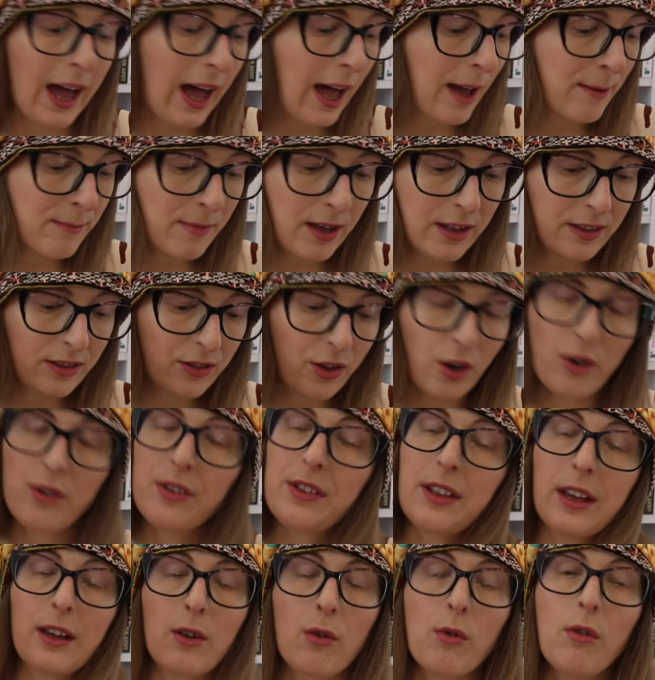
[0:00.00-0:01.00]
And
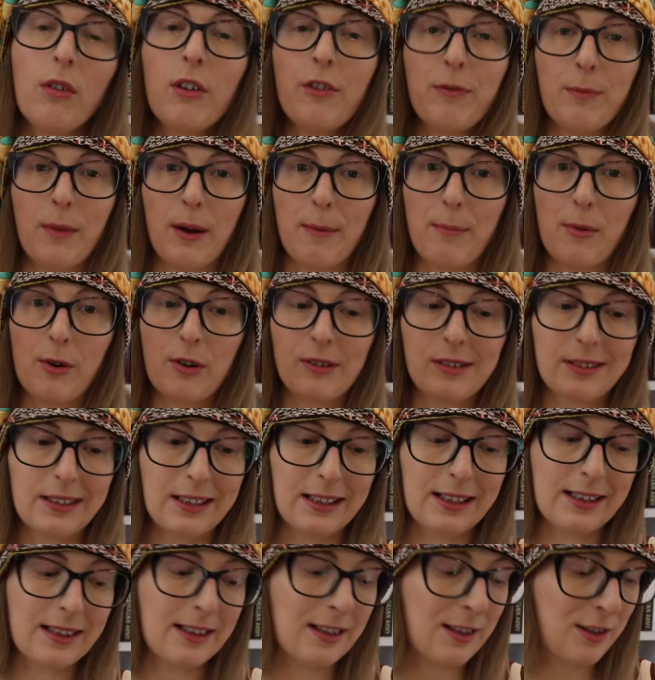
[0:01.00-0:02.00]
those tick all of my
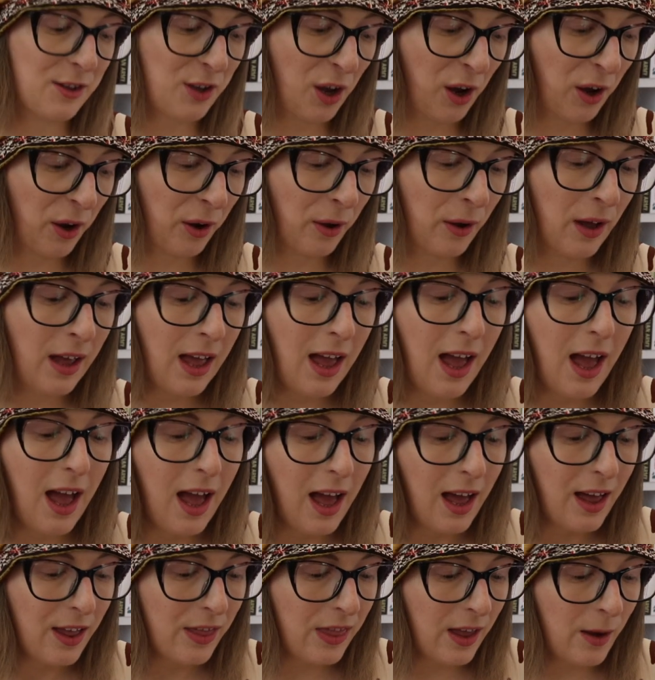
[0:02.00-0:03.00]
boxes. So
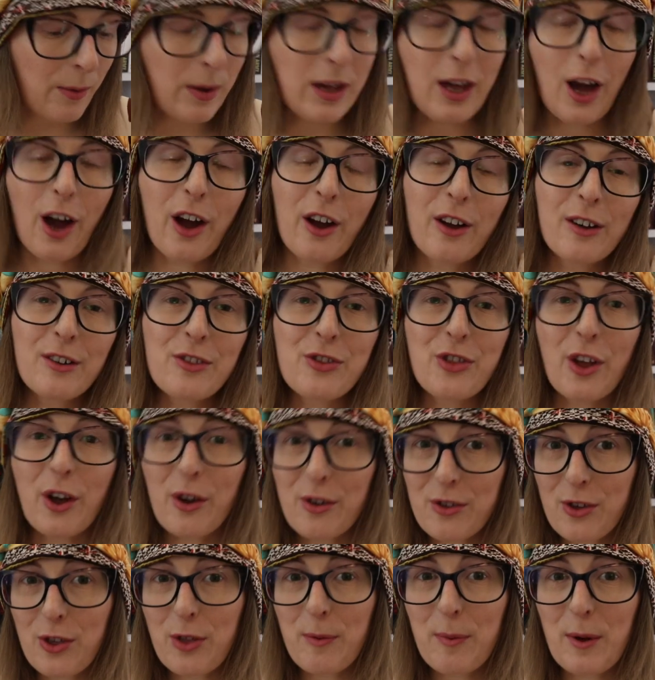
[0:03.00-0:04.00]
there we go.
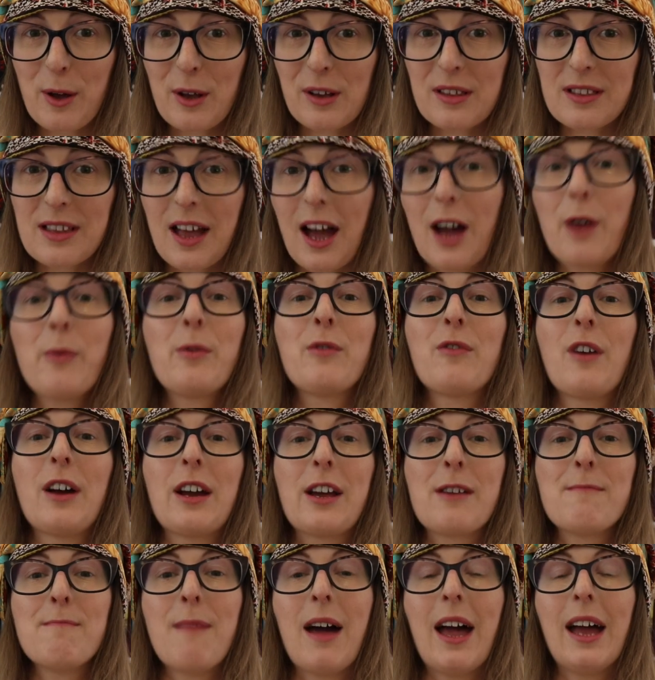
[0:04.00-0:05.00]
Those are the books that I would
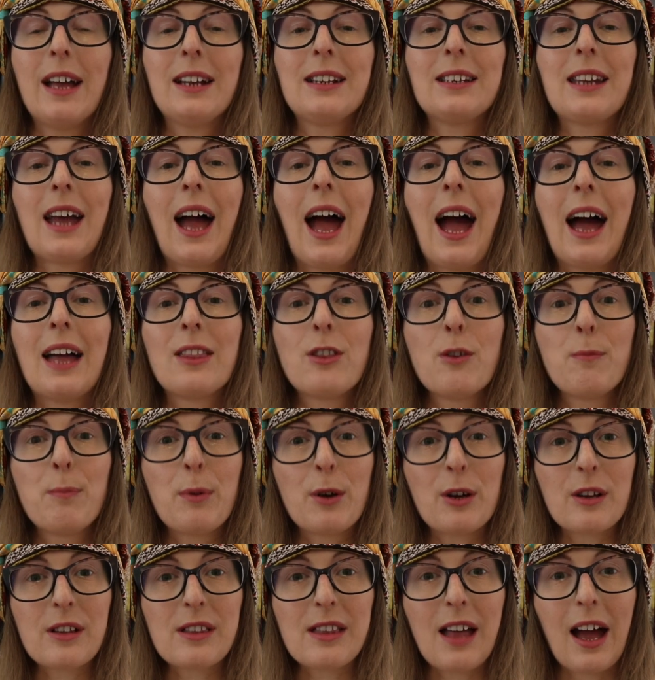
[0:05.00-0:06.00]
recommend and the
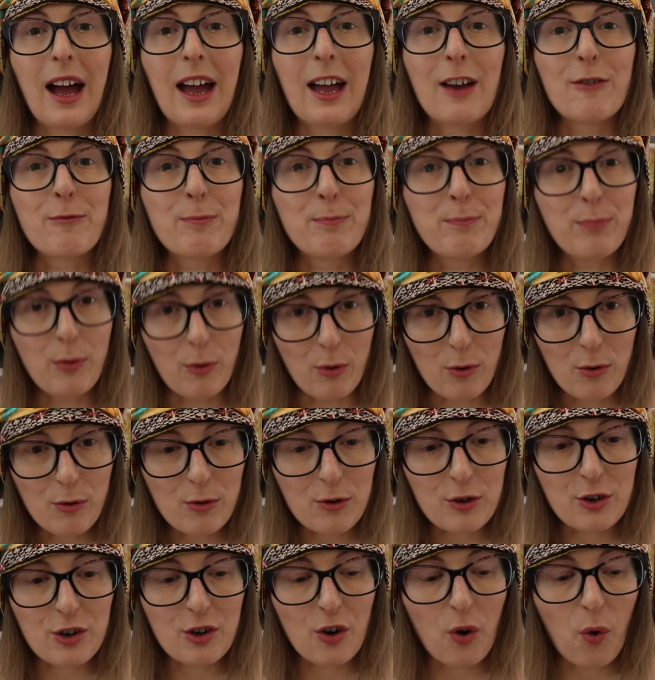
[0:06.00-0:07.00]
books that I have
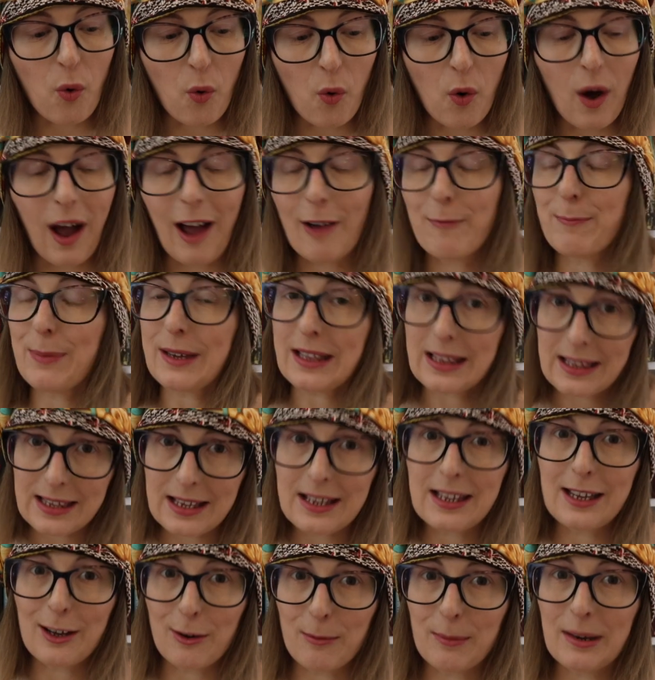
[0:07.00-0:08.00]
bought or have been
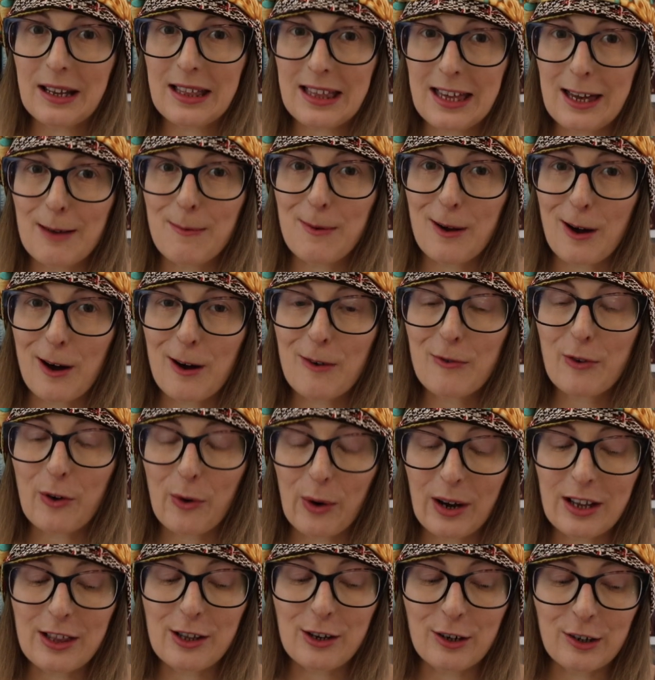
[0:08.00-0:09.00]
sitting on my TBR for
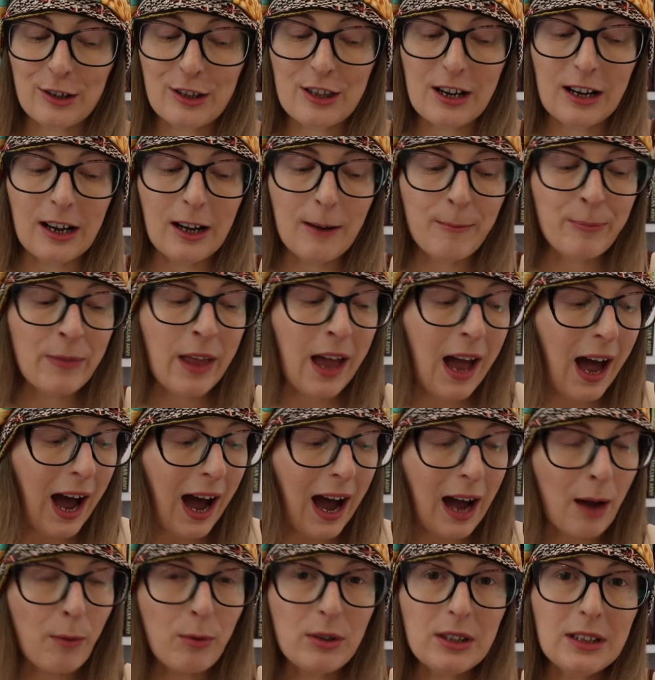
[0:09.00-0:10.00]
quite a long time.
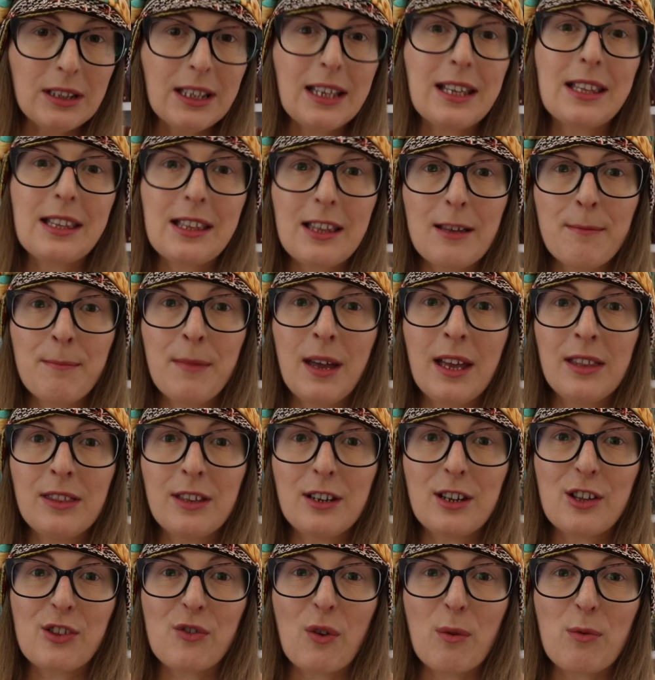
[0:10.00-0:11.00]
I will list them in
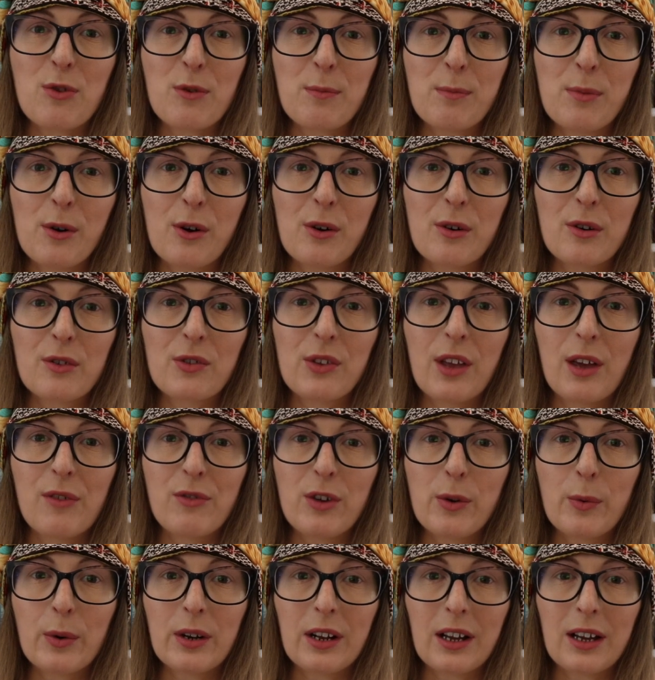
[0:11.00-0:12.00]
the description box
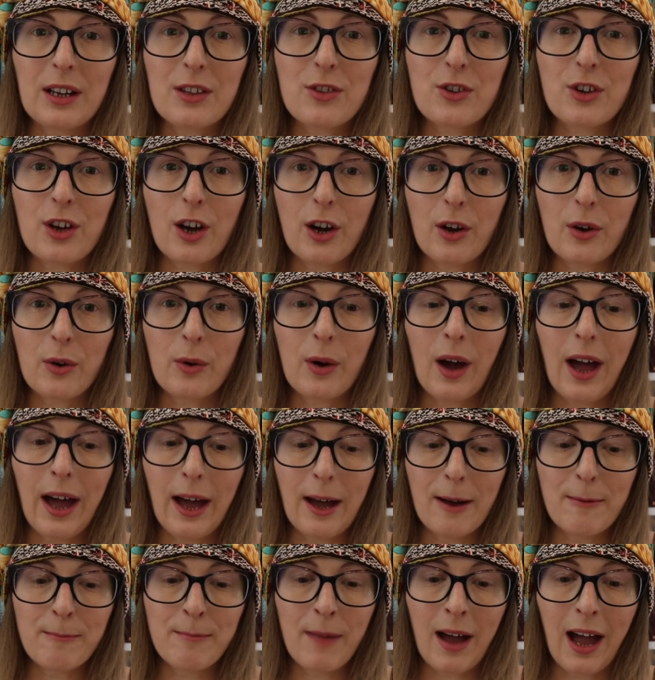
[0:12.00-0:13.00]
if you would like to go
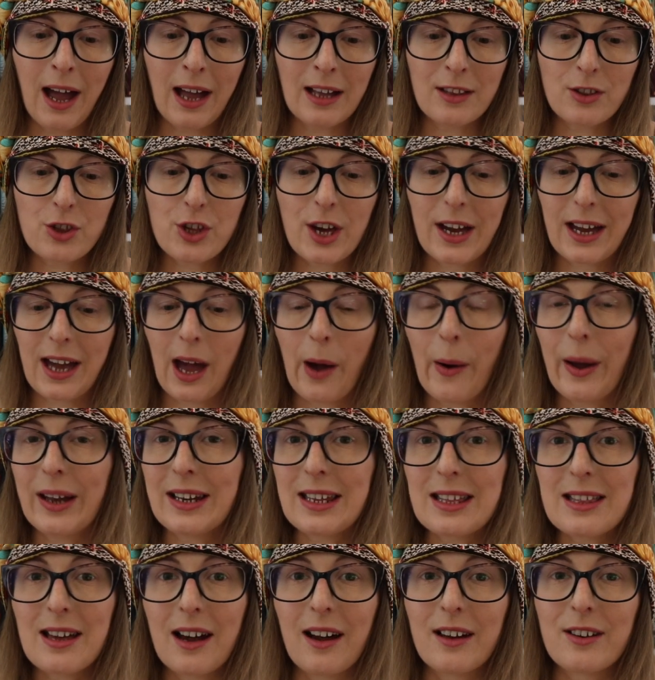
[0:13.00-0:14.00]
and check out
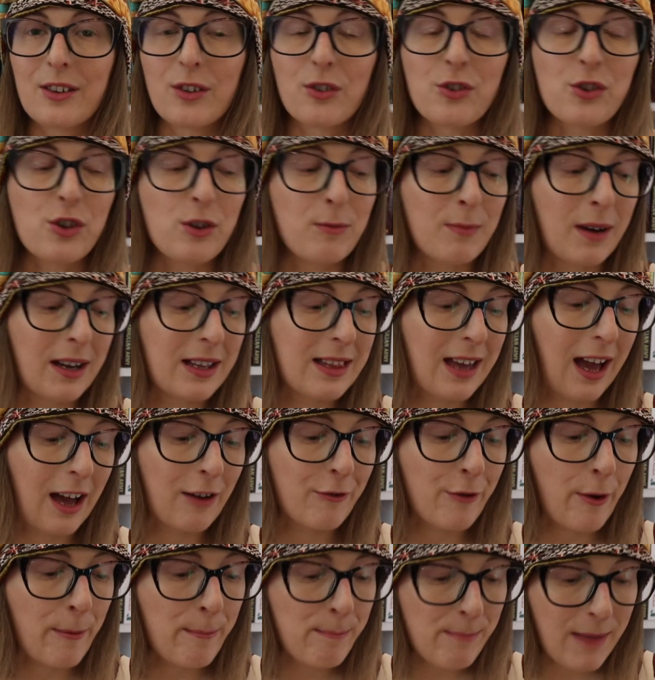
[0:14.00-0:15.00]
any titles you might
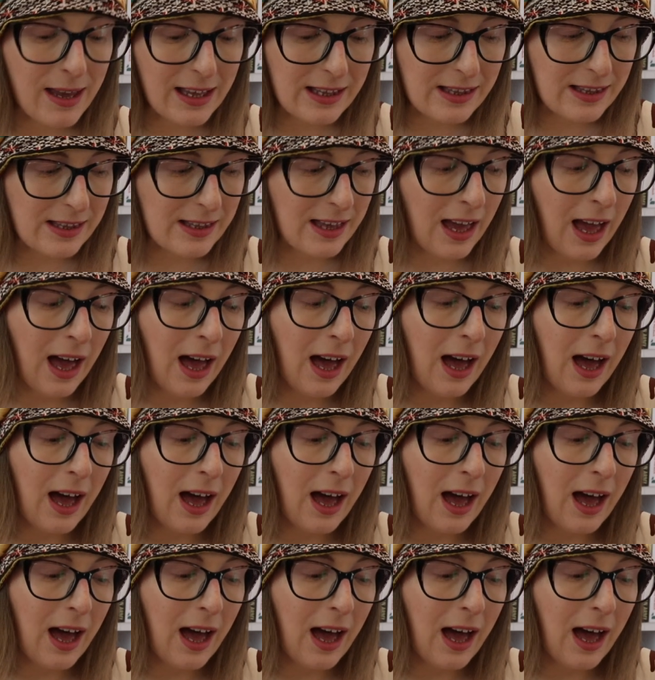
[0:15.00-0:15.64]
have missed.